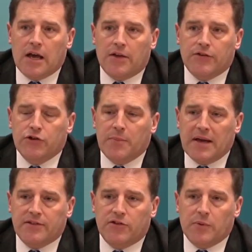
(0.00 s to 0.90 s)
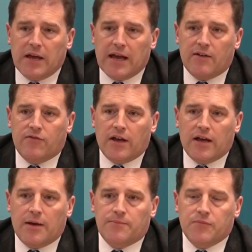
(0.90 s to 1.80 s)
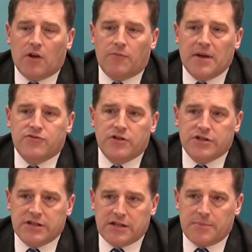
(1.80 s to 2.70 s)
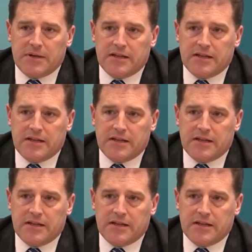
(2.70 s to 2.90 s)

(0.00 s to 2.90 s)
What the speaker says: The two methods we have of measuring GDP,